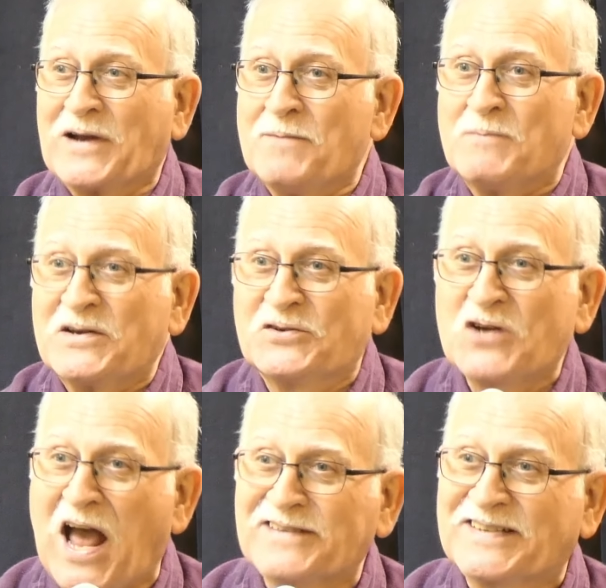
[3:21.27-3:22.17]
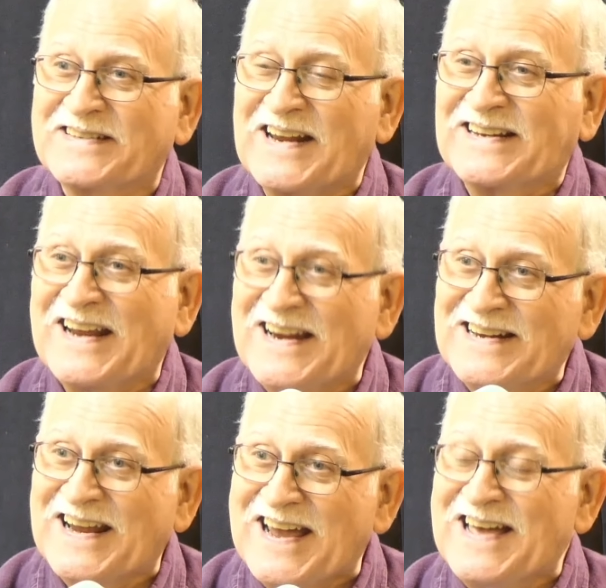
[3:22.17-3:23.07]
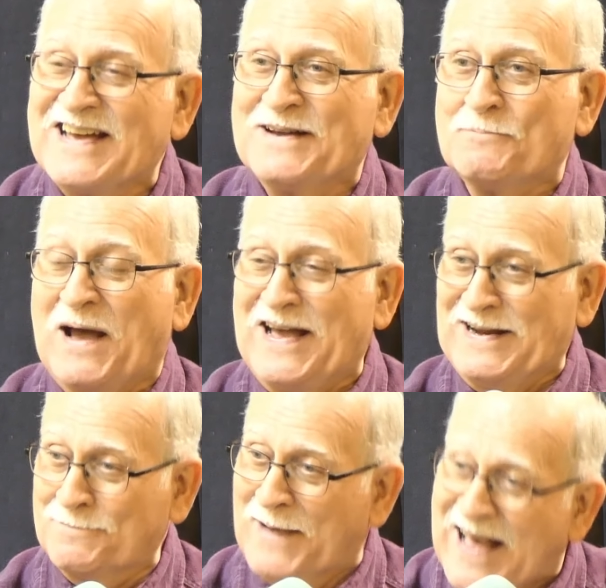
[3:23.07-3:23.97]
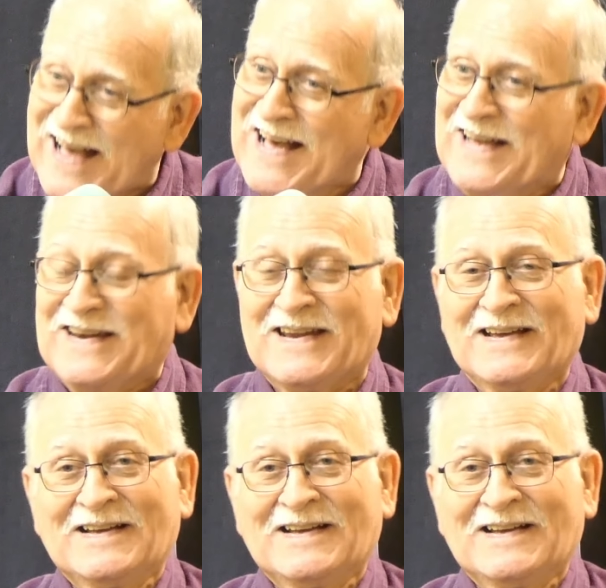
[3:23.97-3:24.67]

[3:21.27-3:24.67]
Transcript: and majestic in Him. Amen.